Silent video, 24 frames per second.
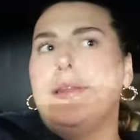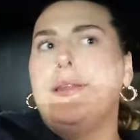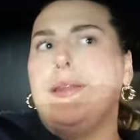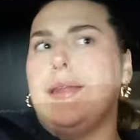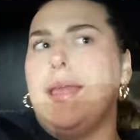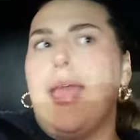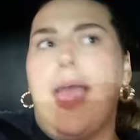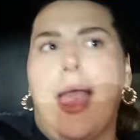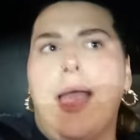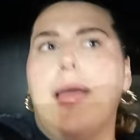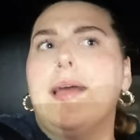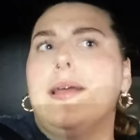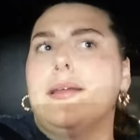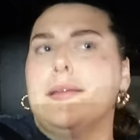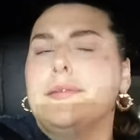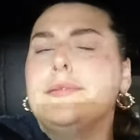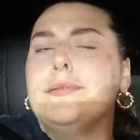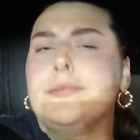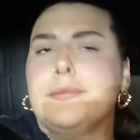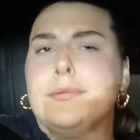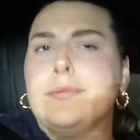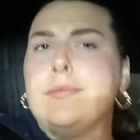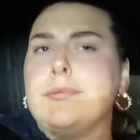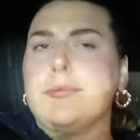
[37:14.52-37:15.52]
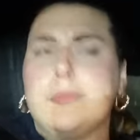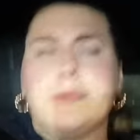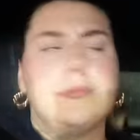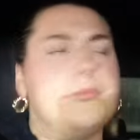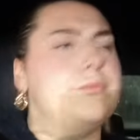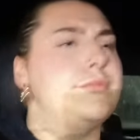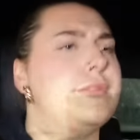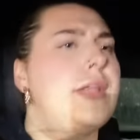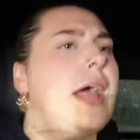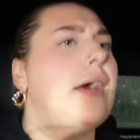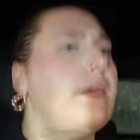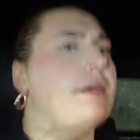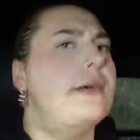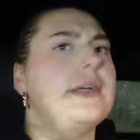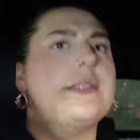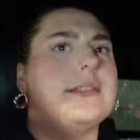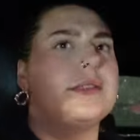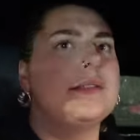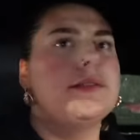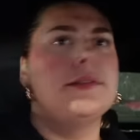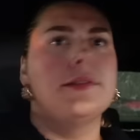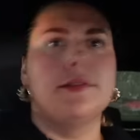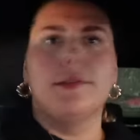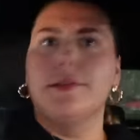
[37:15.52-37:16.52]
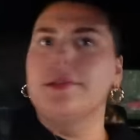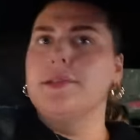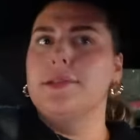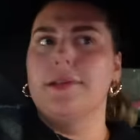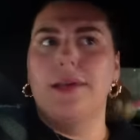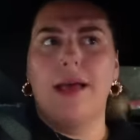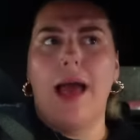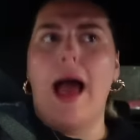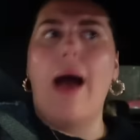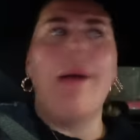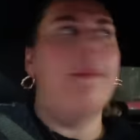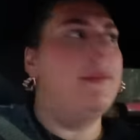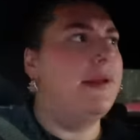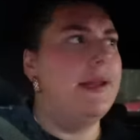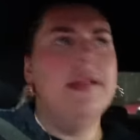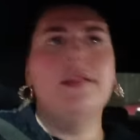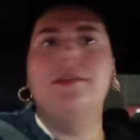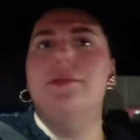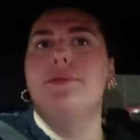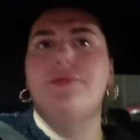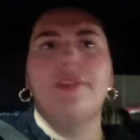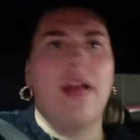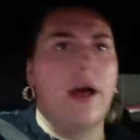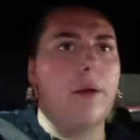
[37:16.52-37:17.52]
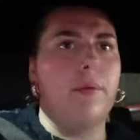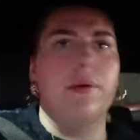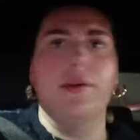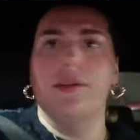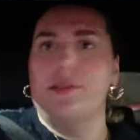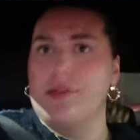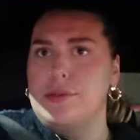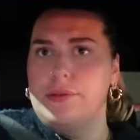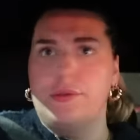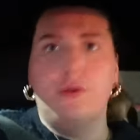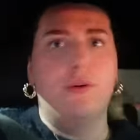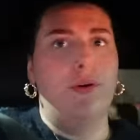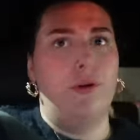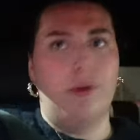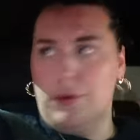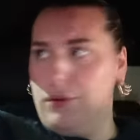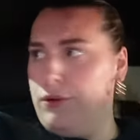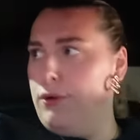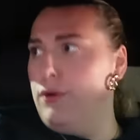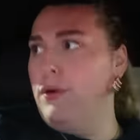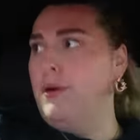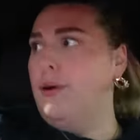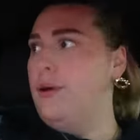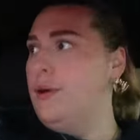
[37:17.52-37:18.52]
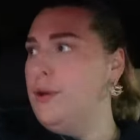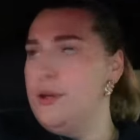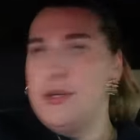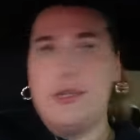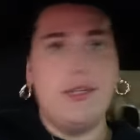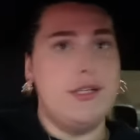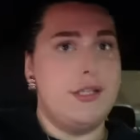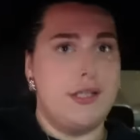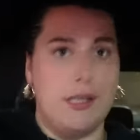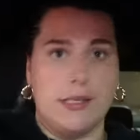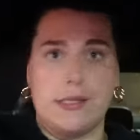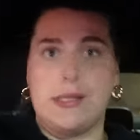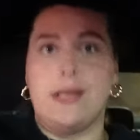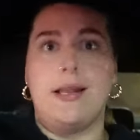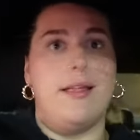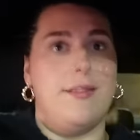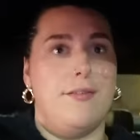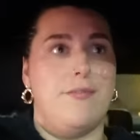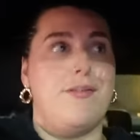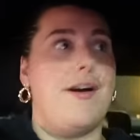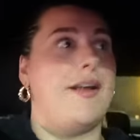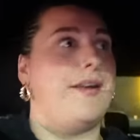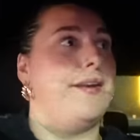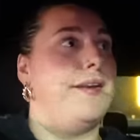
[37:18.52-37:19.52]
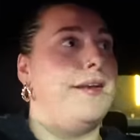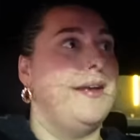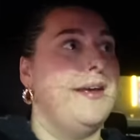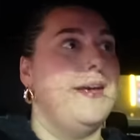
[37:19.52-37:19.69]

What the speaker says: Yeah, flowers. I'm gonna need some flowers or shit's gonna hit the fan.